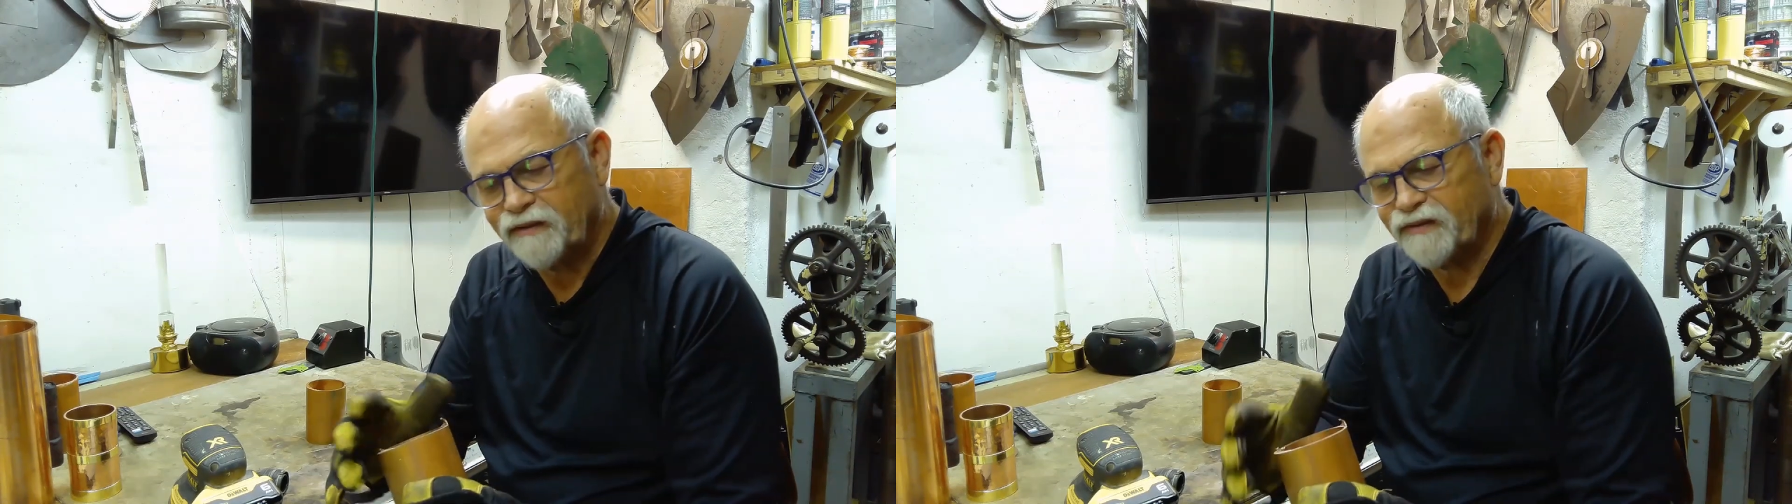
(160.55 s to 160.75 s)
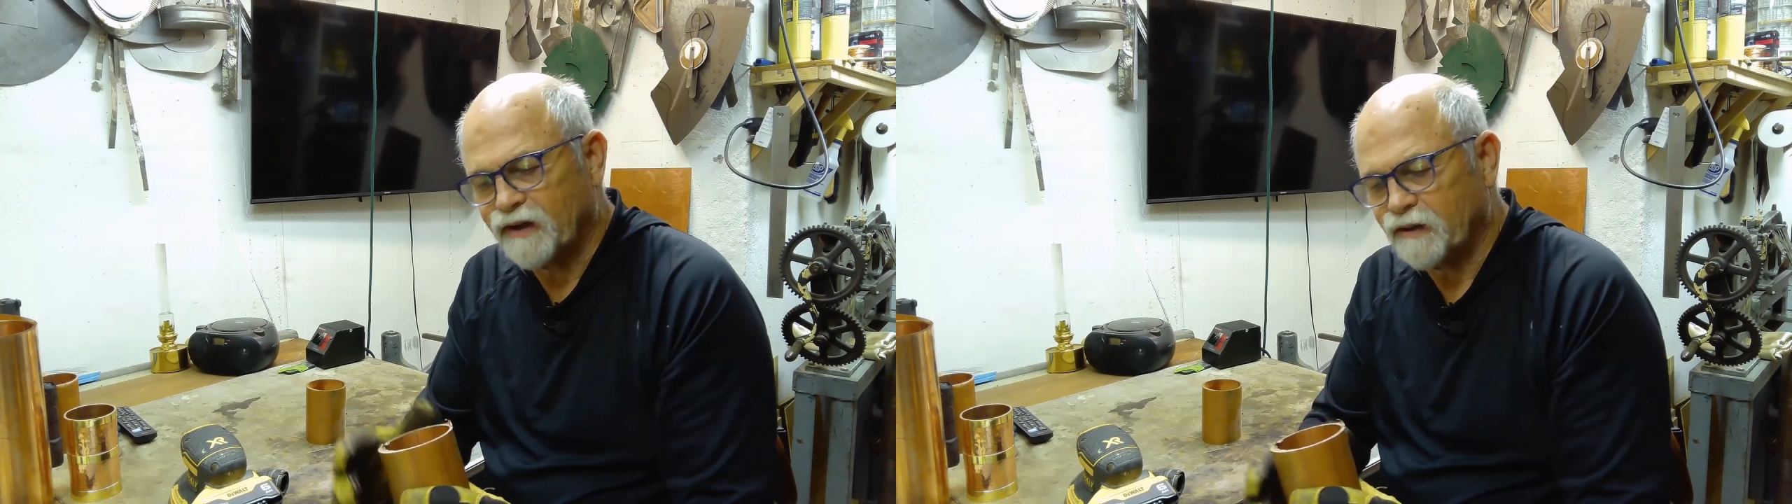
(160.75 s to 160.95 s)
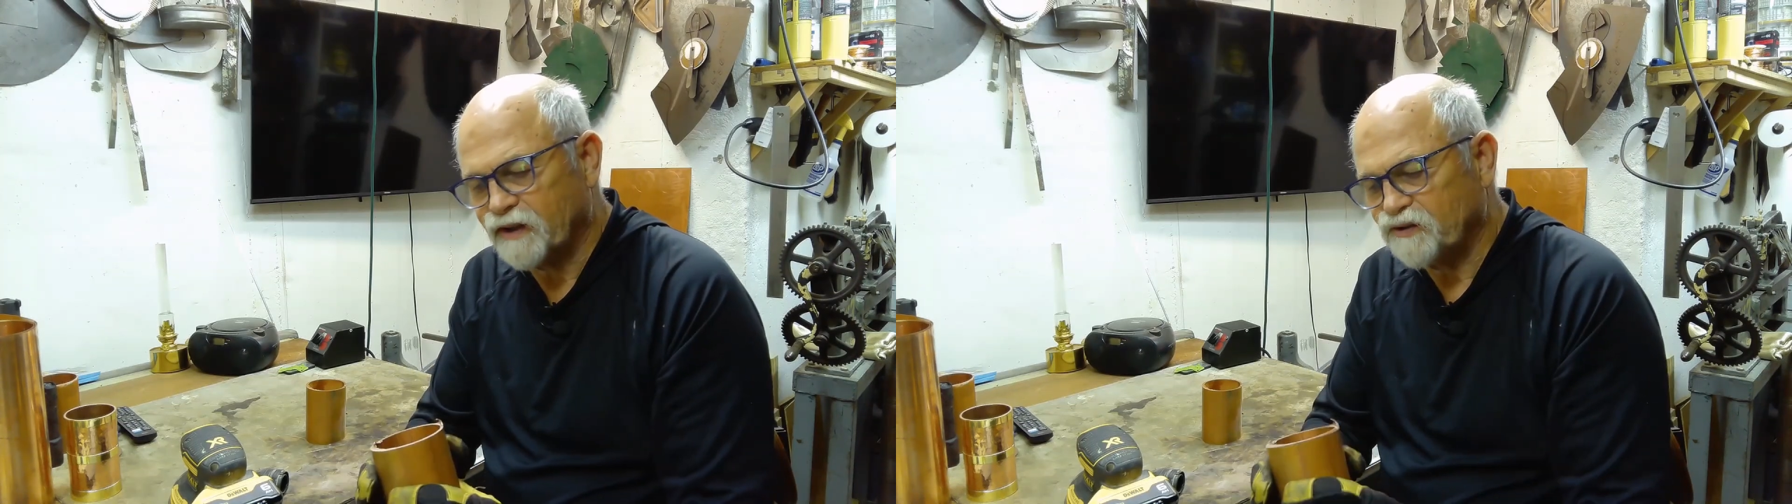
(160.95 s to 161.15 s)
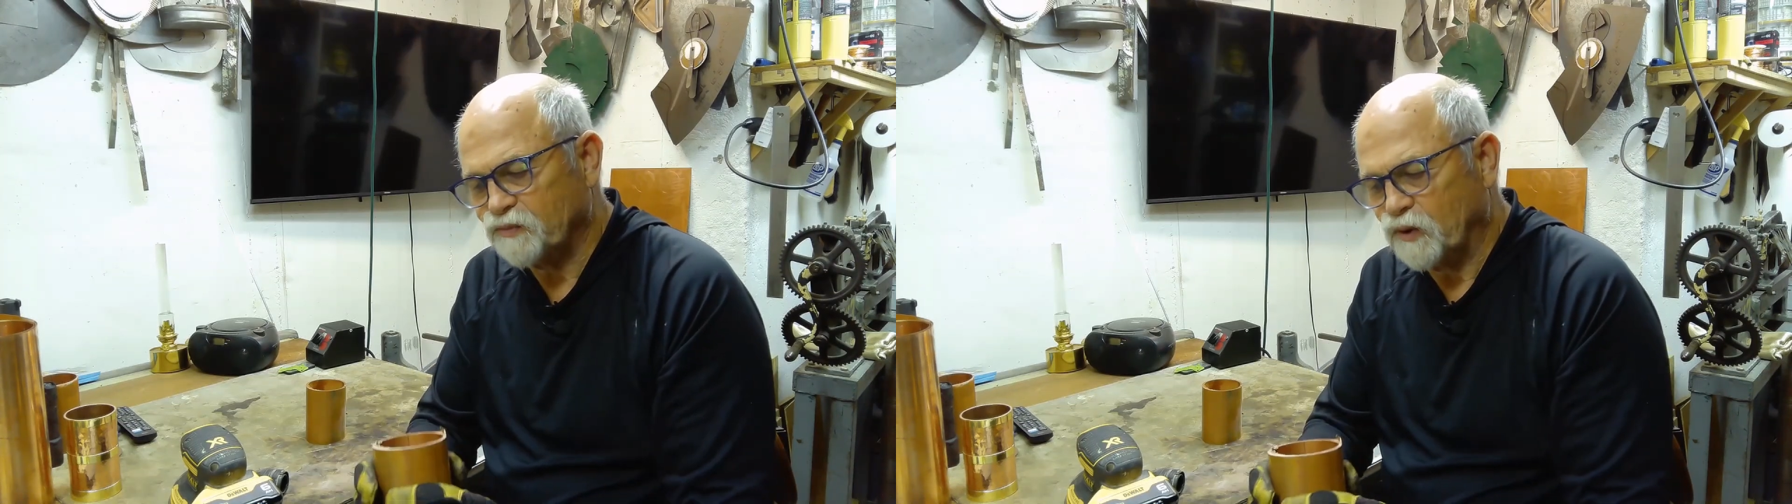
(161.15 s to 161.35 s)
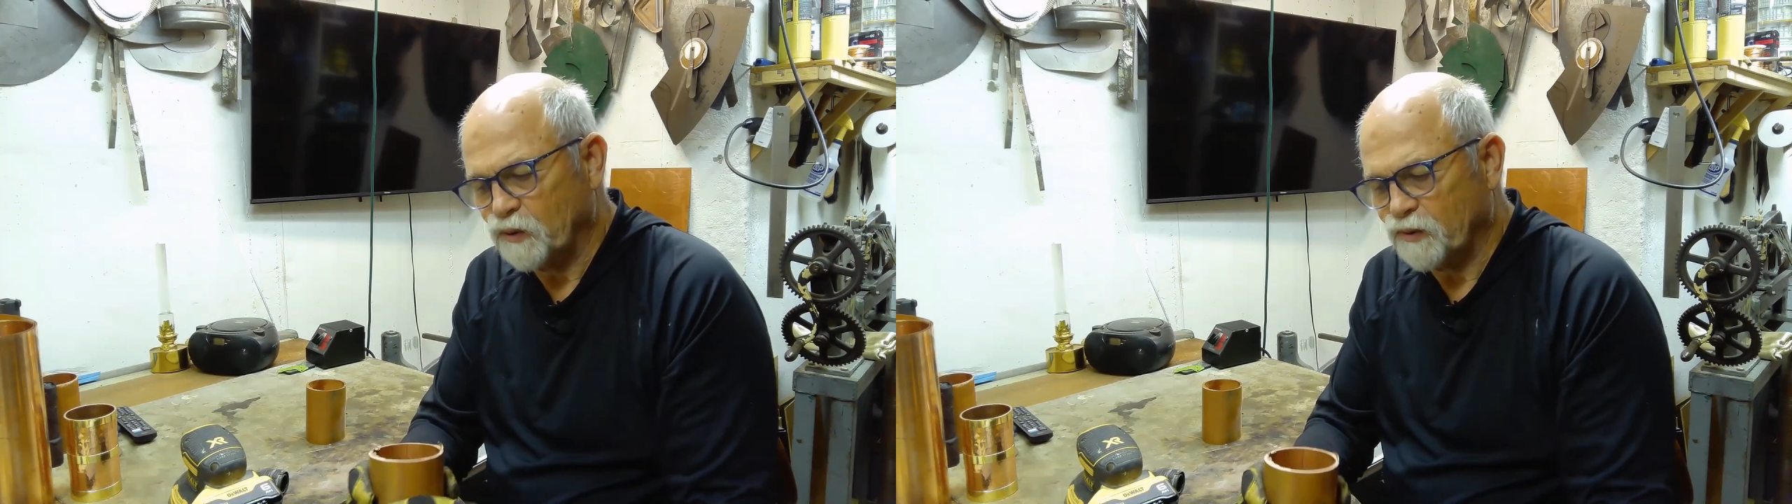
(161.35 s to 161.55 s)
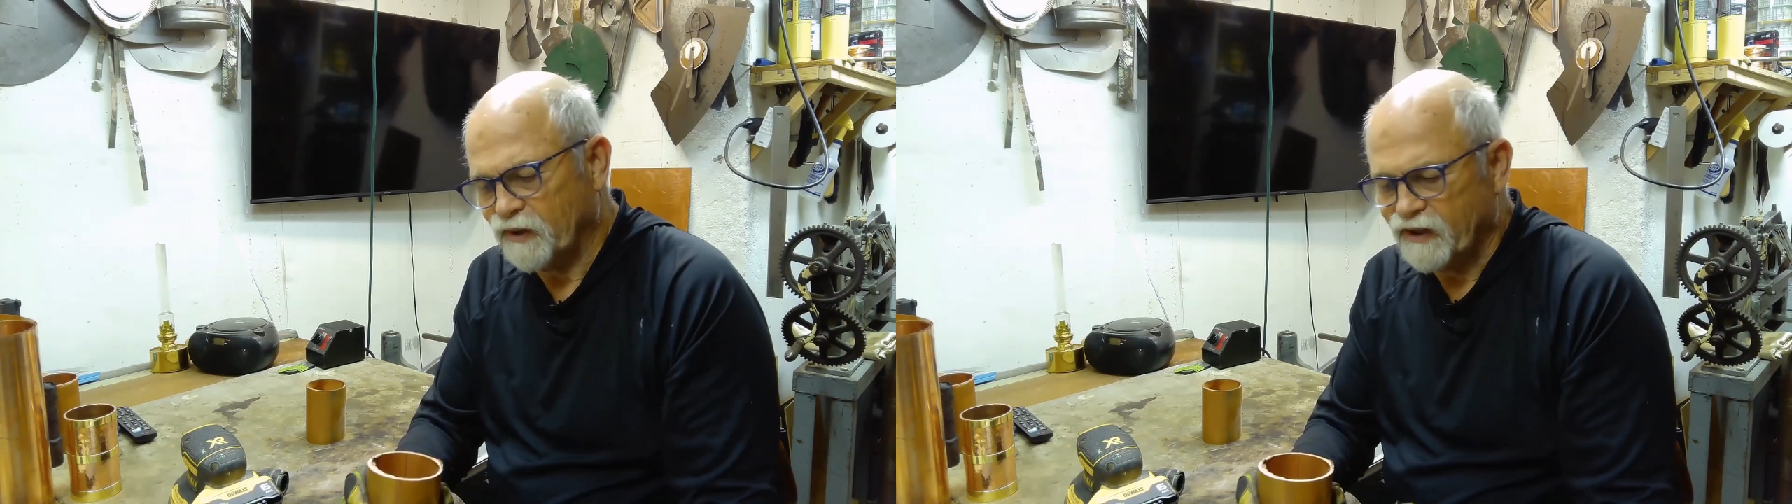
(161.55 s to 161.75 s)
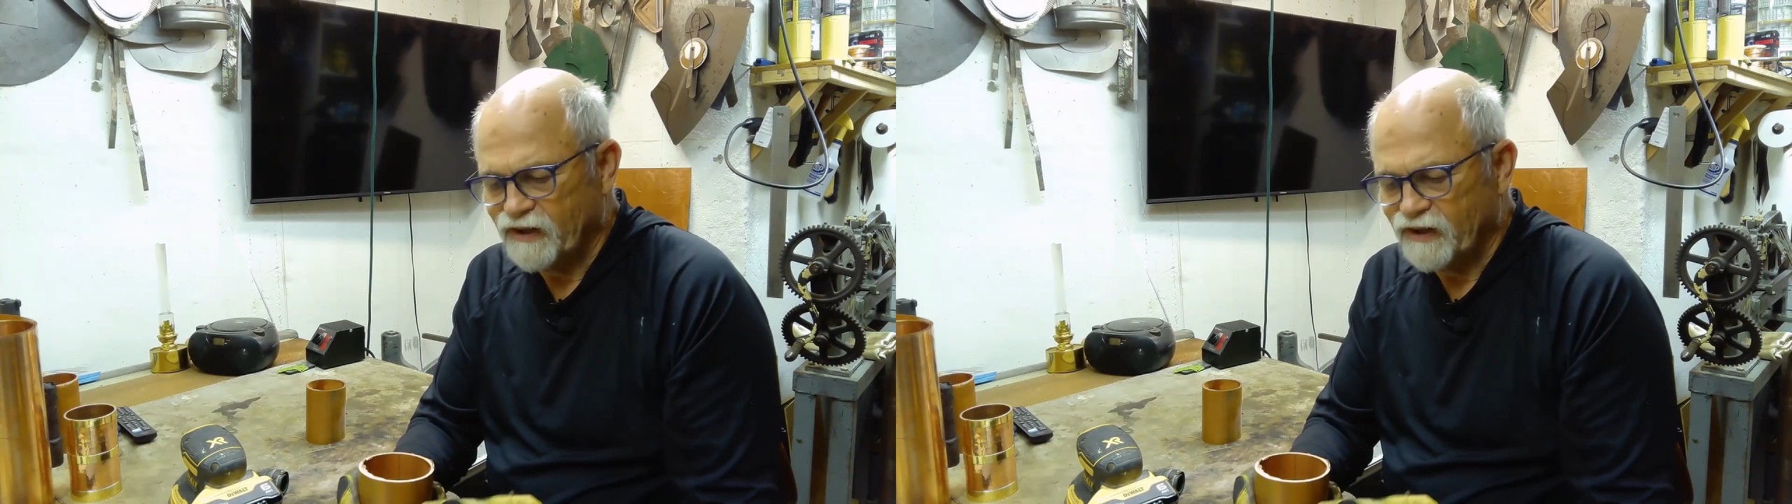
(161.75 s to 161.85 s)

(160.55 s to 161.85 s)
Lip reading: fairly smooth.